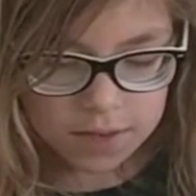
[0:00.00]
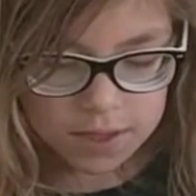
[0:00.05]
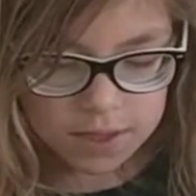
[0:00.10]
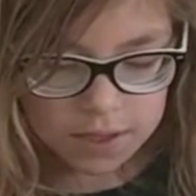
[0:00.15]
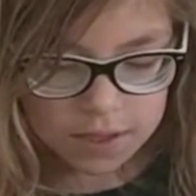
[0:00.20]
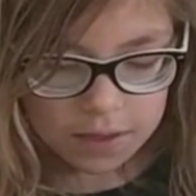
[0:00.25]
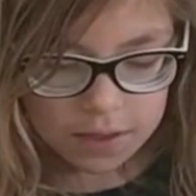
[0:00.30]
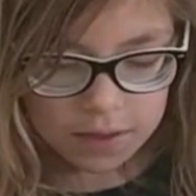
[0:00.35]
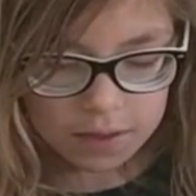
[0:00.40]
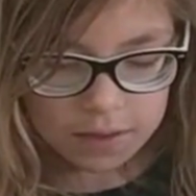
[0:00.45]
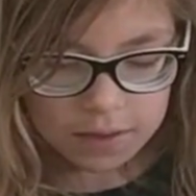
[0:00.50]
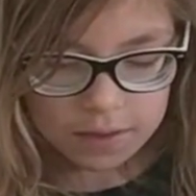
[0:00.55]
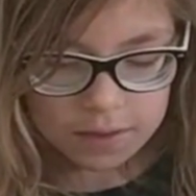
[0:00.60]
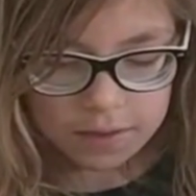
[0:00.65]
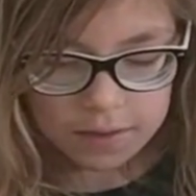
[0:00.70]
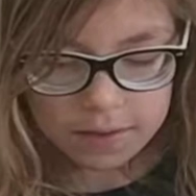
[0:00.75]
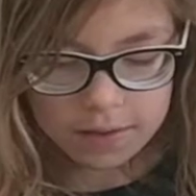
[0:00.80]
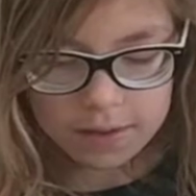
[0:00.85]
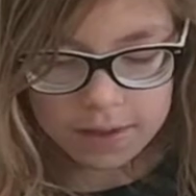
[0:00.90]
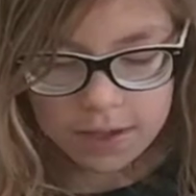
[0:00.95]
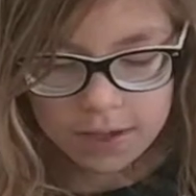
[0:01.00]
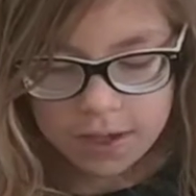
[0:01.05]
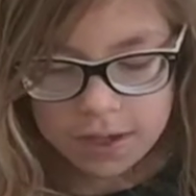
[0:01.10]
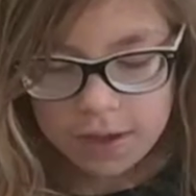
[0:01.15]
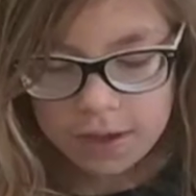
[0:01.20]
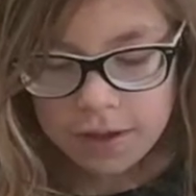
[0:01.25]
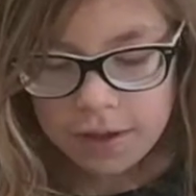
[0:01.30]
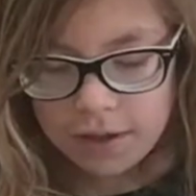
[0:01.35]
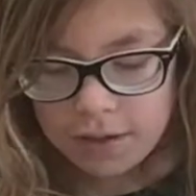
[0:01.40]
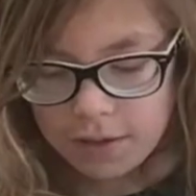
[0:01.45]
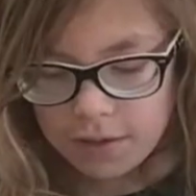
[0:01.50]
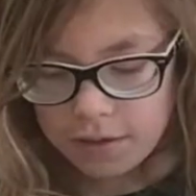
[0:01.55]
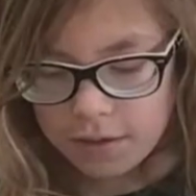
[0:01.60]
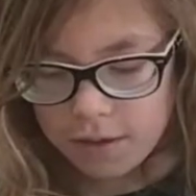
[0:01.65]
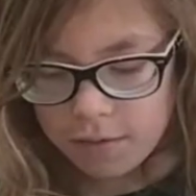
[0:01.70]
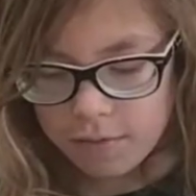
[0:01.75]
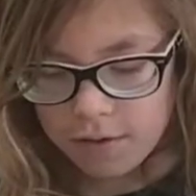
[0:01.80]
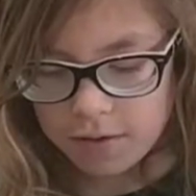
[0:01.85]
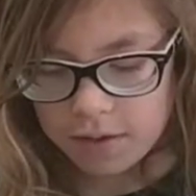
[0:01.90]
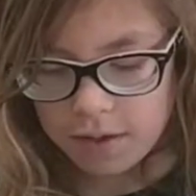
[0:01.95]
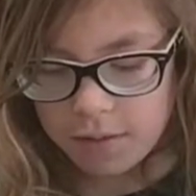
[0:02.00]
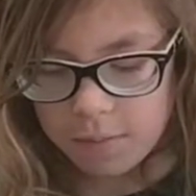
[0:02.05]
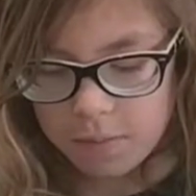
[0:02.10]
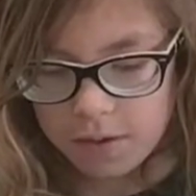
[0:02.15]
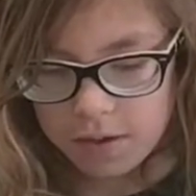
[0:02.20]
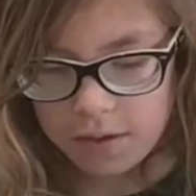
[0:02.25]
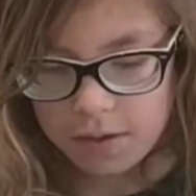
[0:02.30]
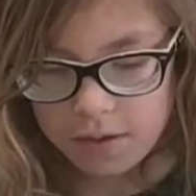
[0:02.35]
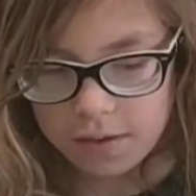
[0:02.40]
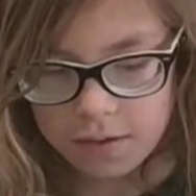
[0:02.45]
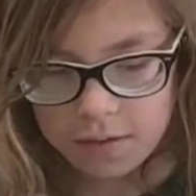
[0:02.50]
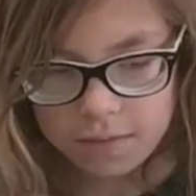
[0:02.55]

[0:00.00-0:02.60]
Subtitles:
Okay, this is the recipe.